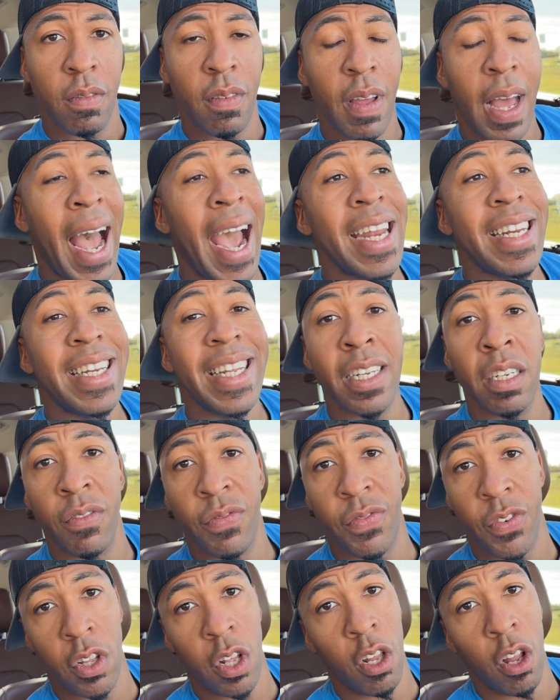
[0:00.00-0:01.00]
I didn't
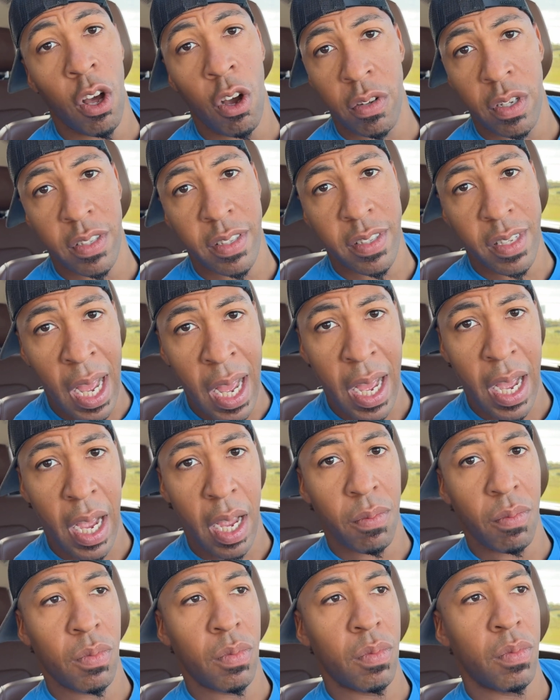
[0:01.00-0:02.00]
for the longest
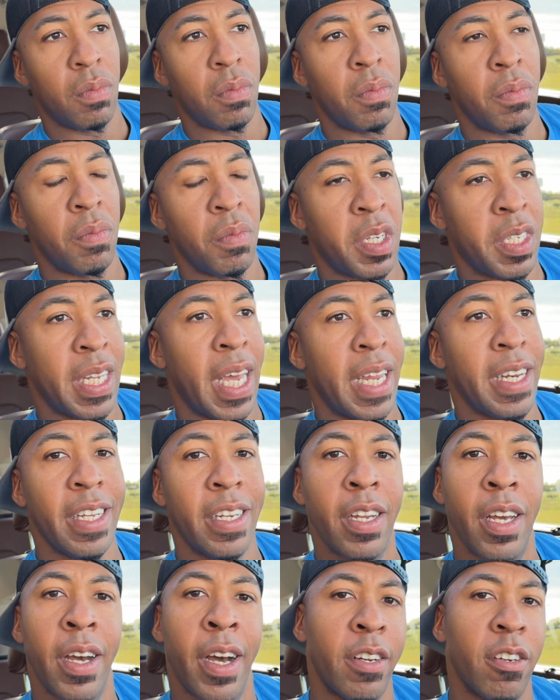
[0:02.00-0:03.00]
time because I
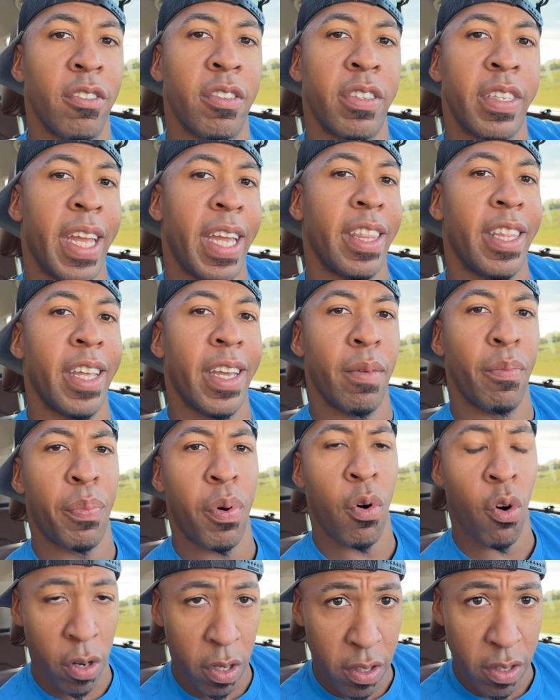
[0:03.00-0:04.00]
didn't understand the
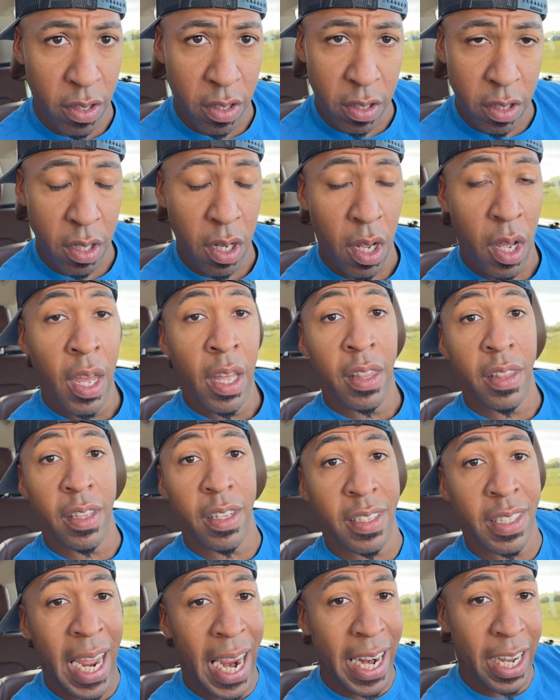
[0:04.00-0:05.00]
importance, the
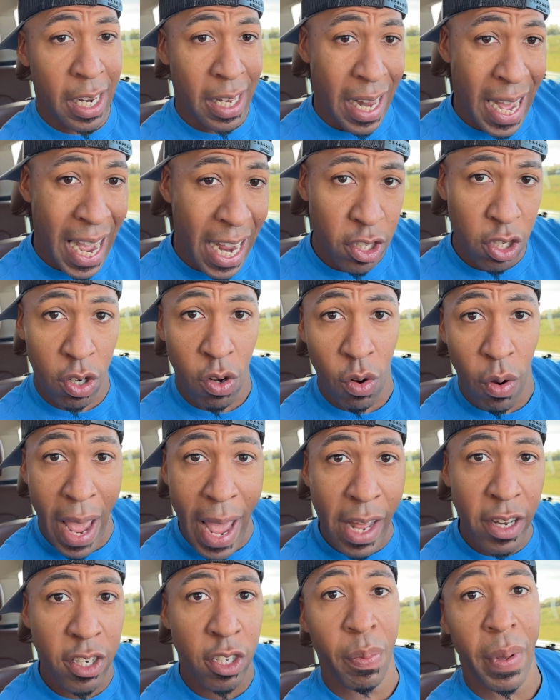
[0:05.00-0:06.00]
psychological
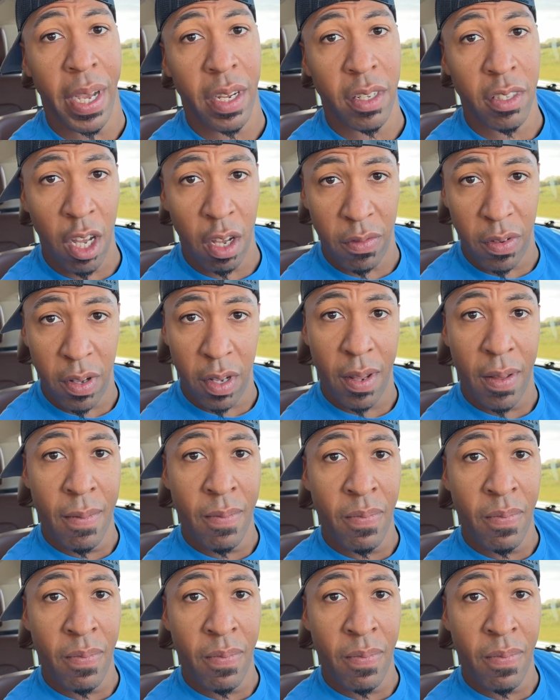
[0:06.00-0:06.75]
aspect of it.